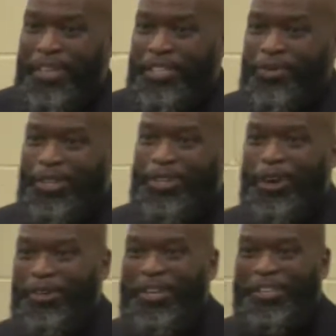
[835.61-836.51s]
And so I
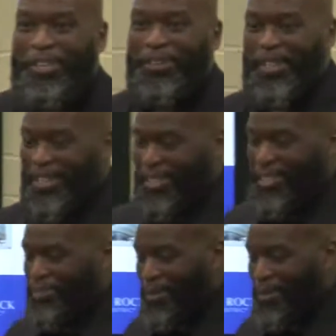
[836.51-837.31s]
taught a year in the